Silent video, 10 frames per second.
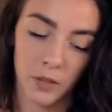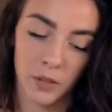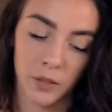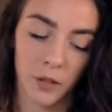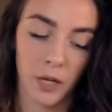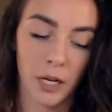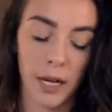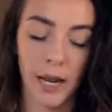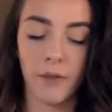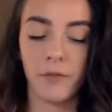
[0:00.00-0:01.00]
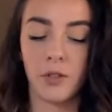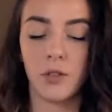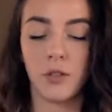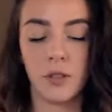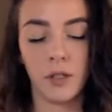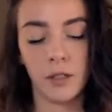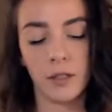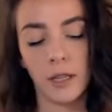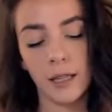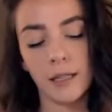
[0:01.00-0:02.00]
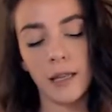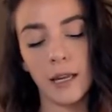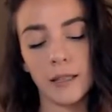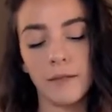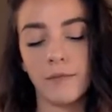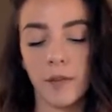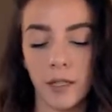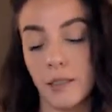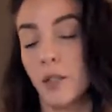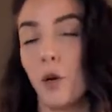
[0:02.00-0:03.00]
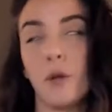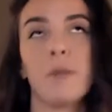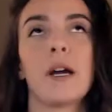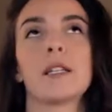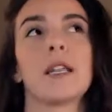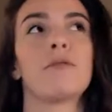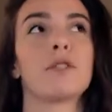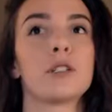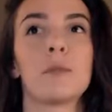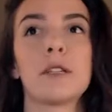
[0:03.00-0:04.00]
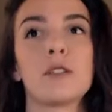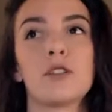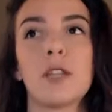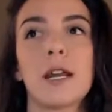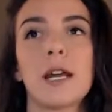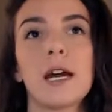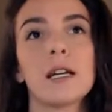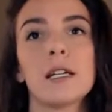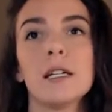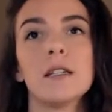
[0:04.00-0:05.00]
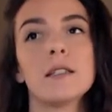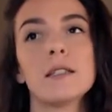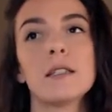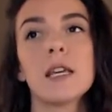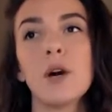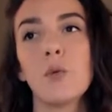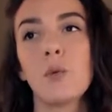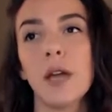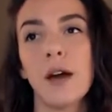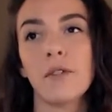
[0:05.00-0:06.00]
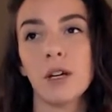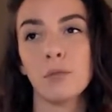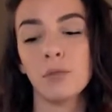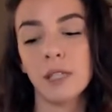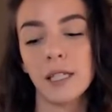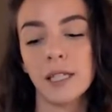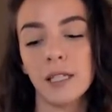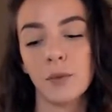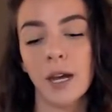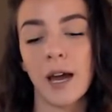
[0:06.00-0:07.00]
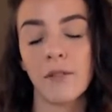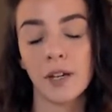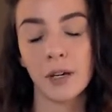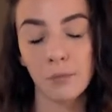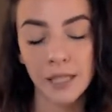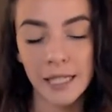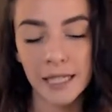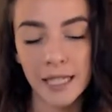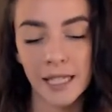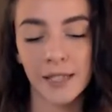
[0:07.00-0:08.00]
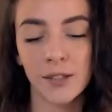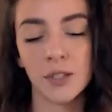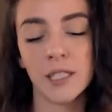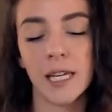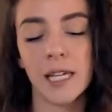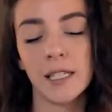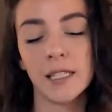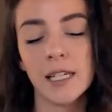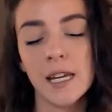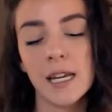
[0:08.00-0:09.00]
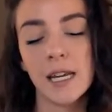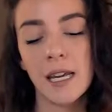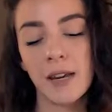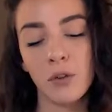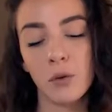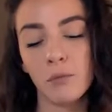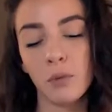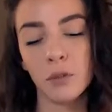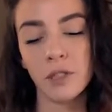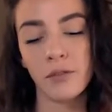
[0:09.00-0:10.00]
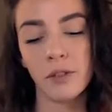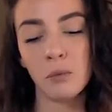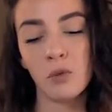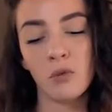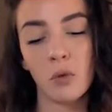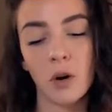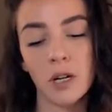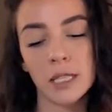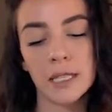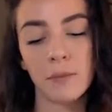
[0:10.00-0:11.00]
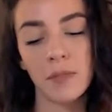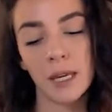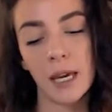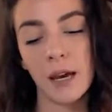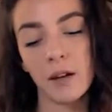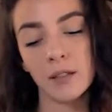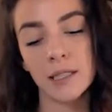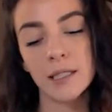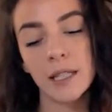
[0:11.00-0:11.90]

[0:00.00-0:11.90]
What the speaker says: You're going to have to, it's going back to that first message that I had, is we haven't completely healed, and if you impulsively move forward in something else,